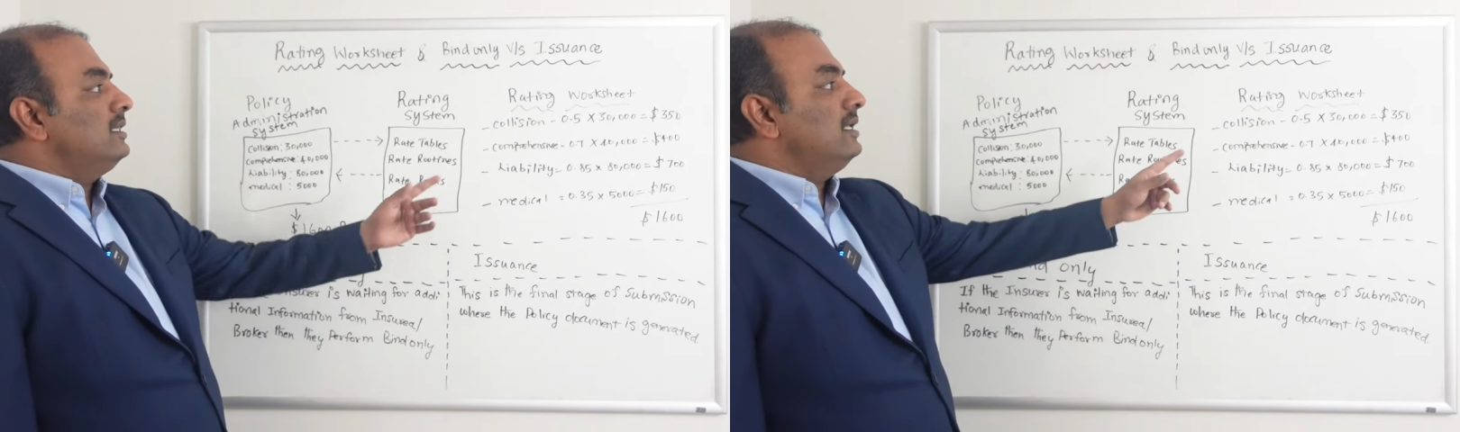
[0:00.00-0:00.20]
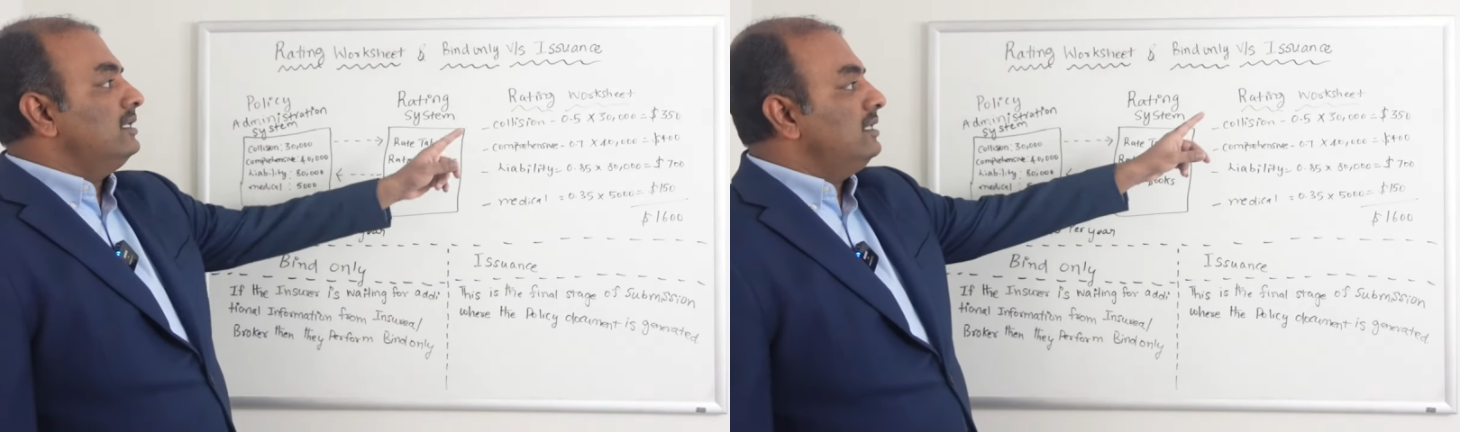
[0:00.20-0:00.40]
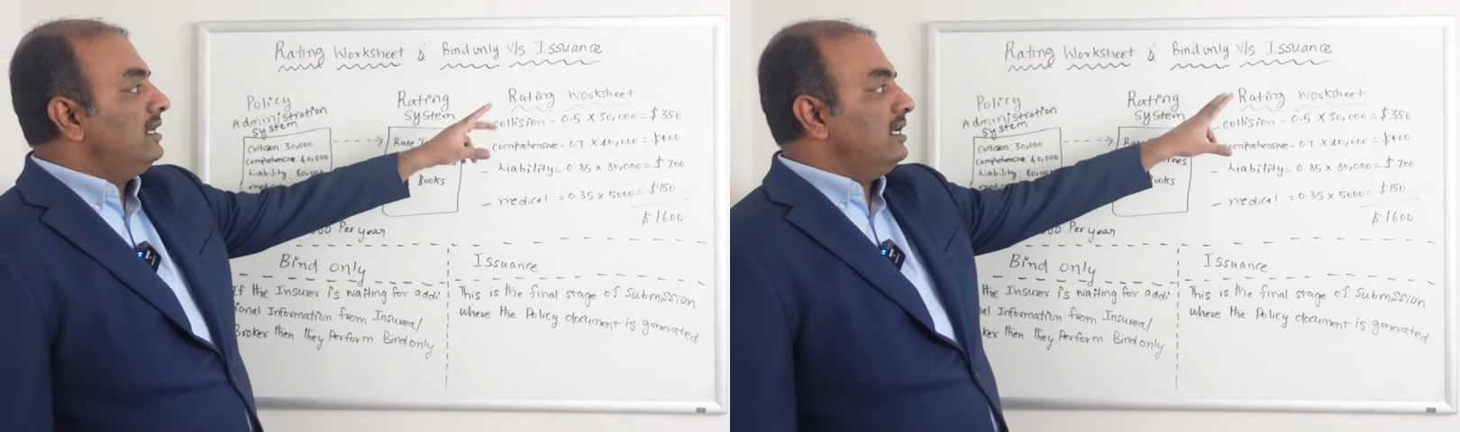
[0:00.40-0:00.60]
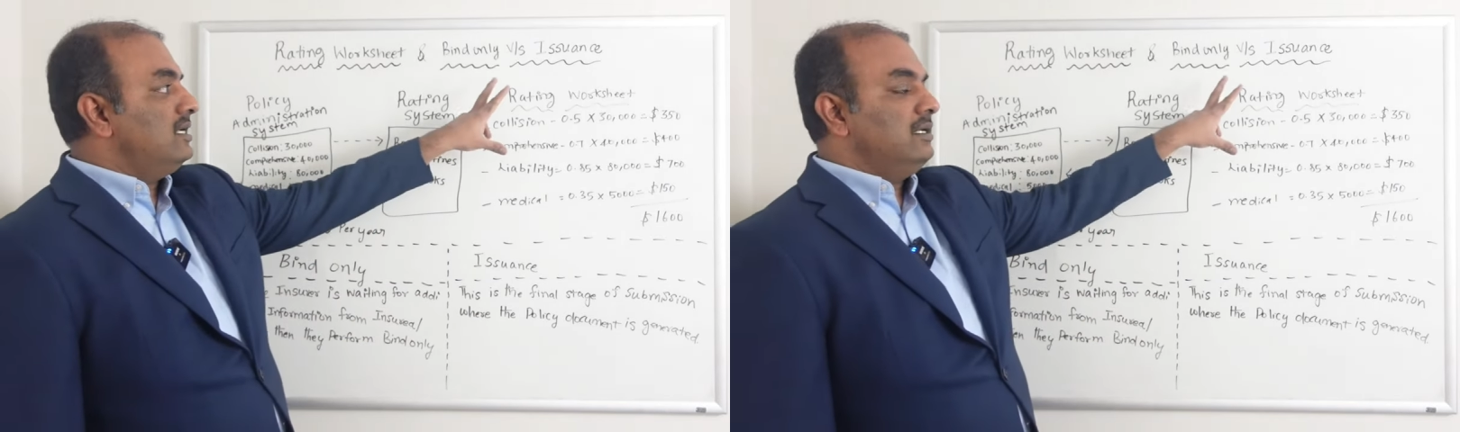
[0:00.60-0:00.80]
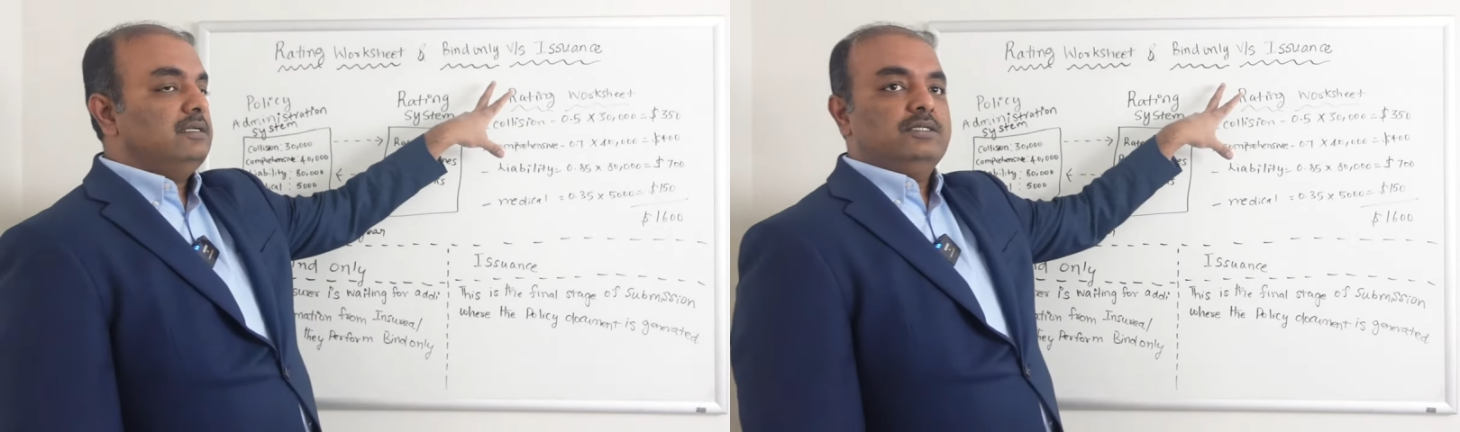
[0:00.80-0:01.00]
Then they
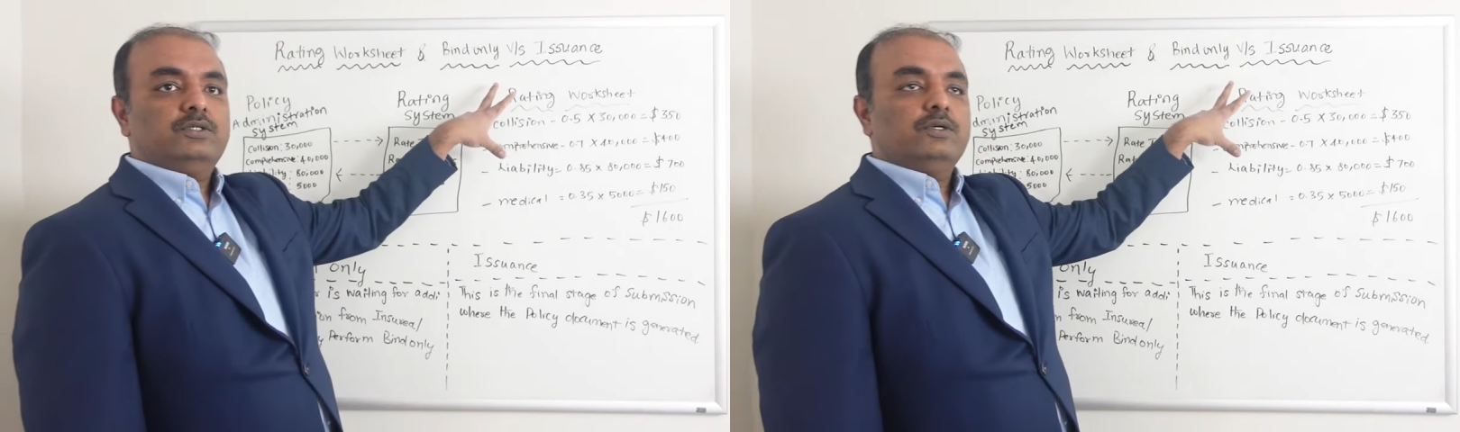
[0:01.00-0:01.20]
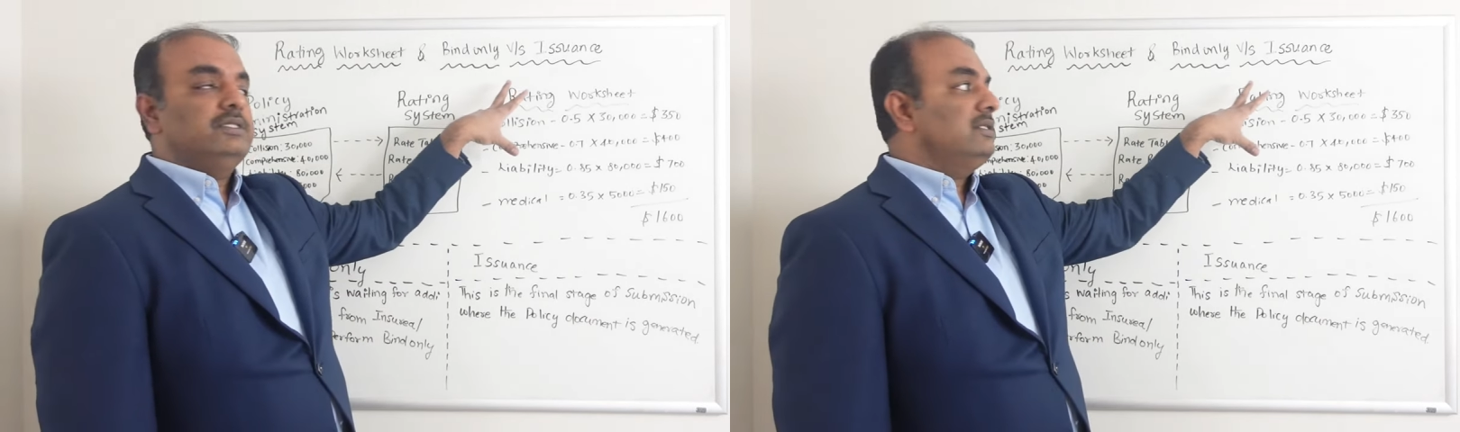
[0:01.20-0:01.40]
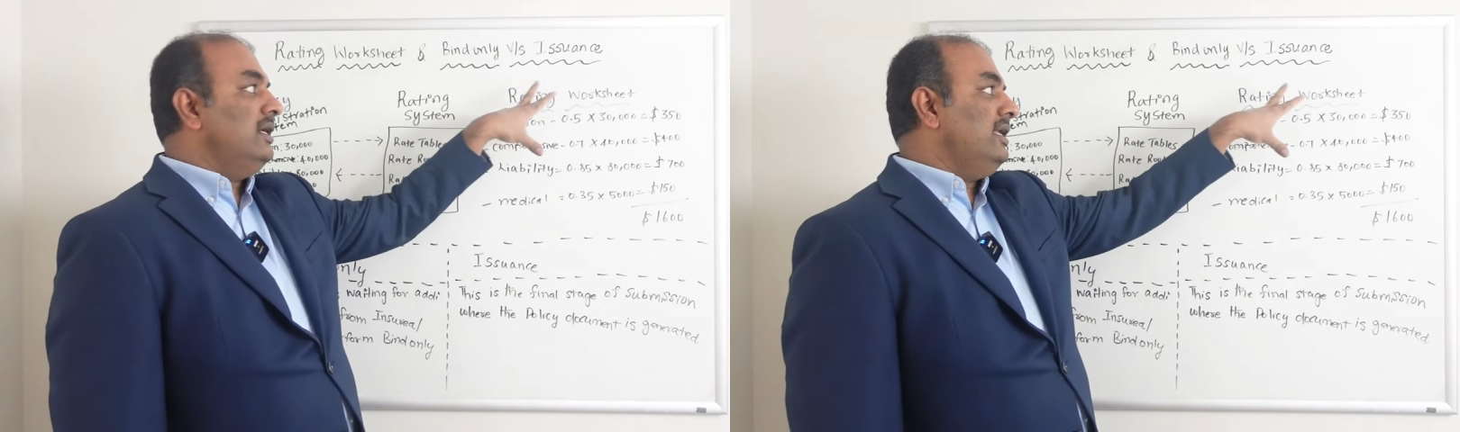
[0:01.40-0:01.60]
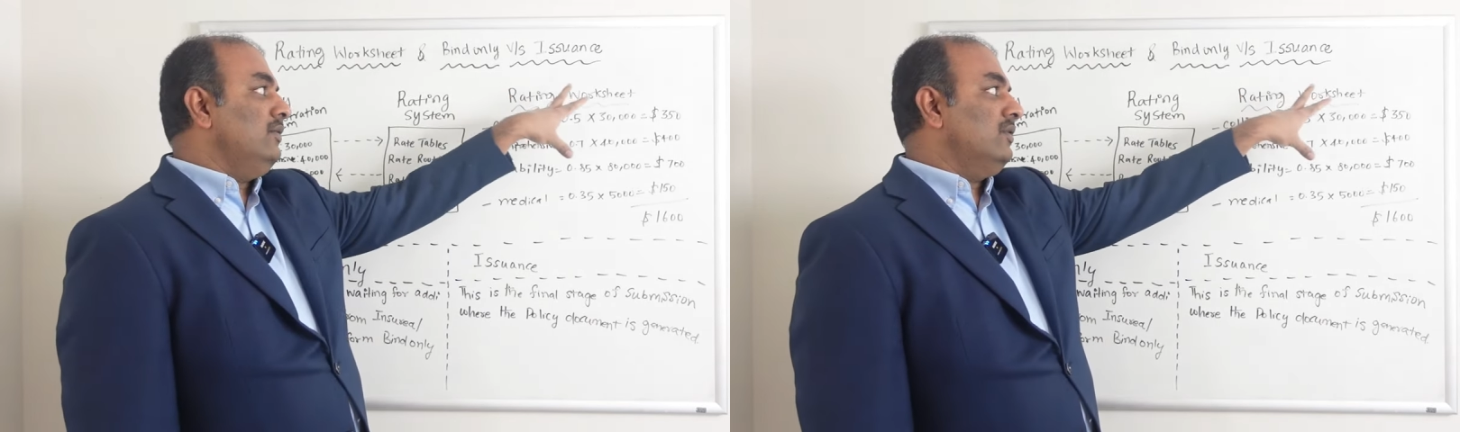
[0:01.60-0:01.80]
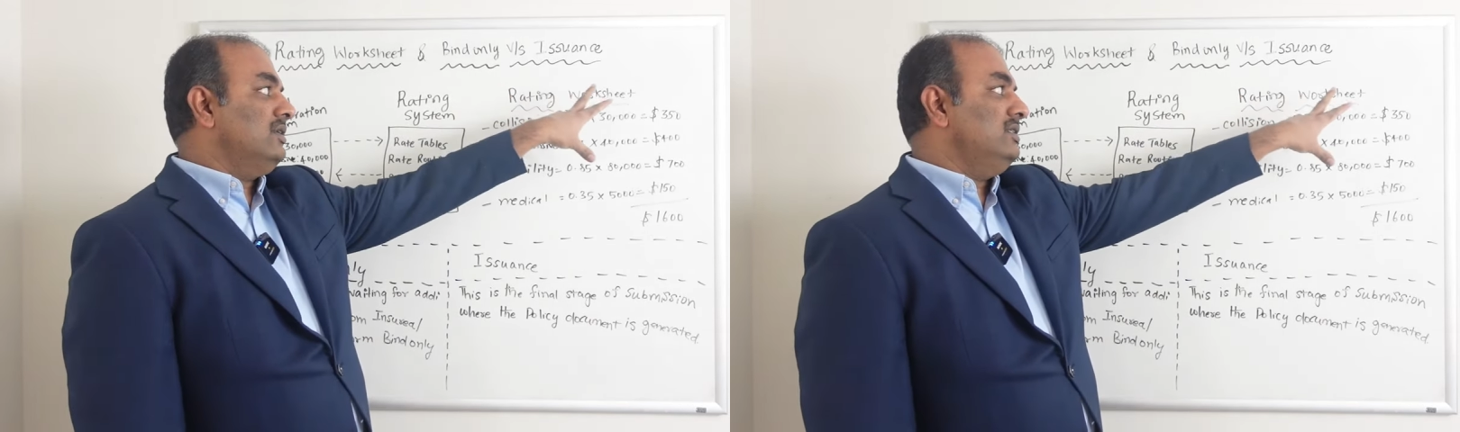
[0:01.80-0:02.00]
can show this
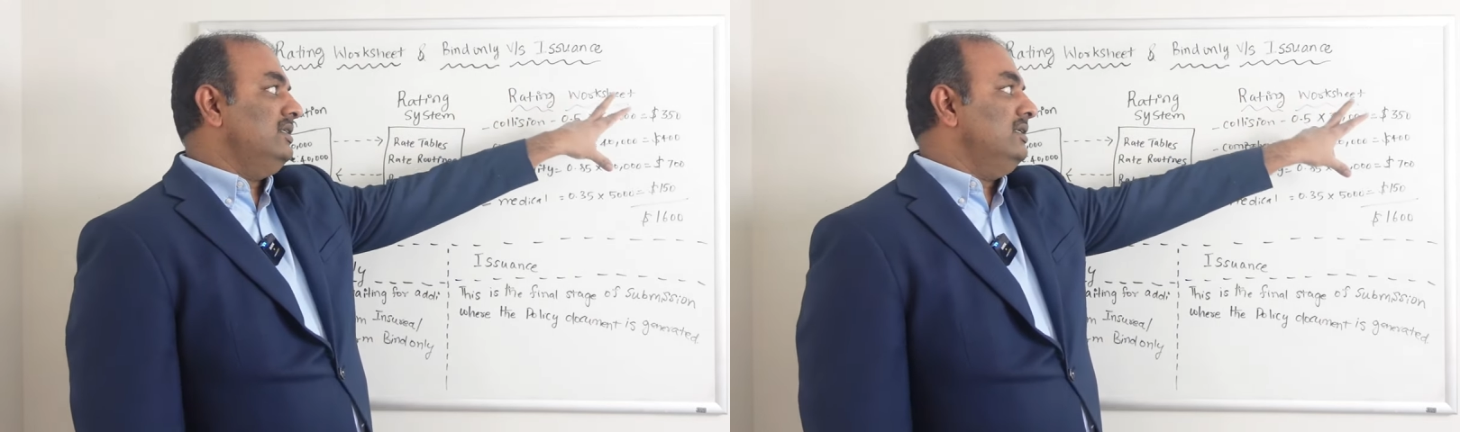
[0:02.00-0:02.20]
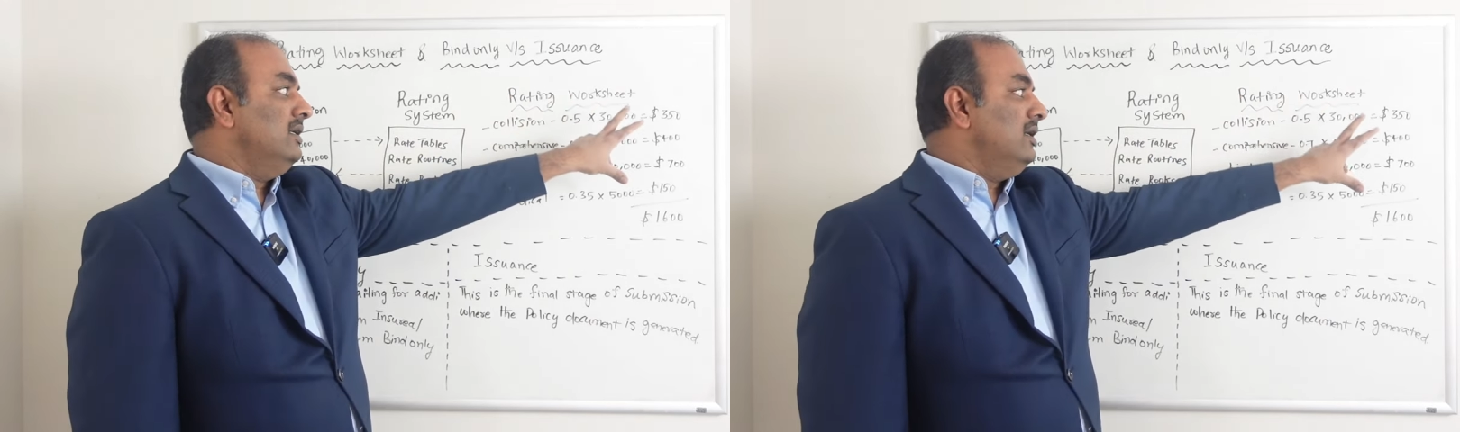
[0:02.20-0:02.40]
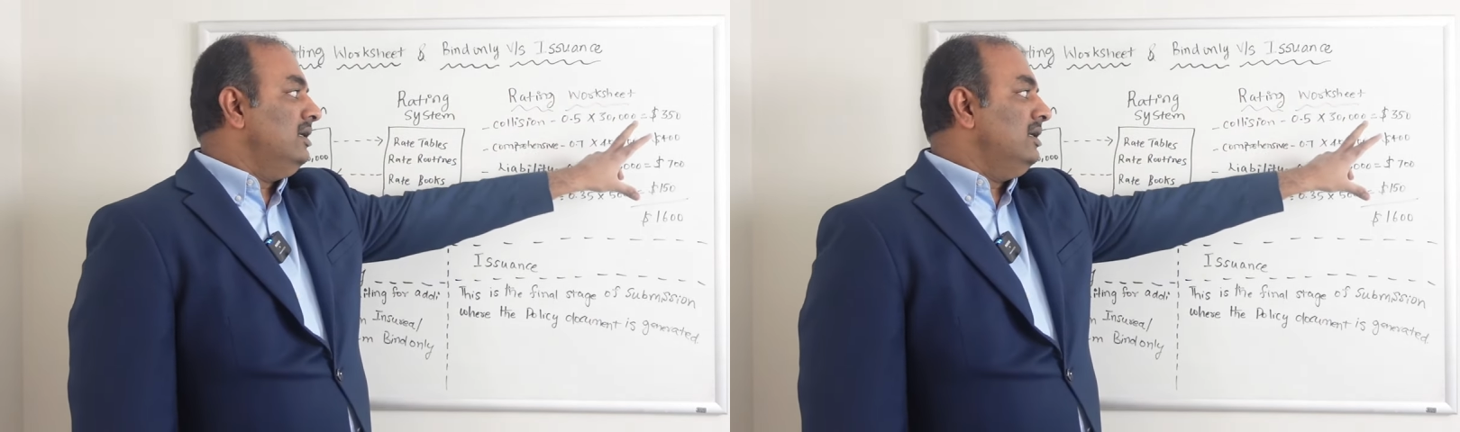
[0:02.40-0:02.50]
rating worksheet,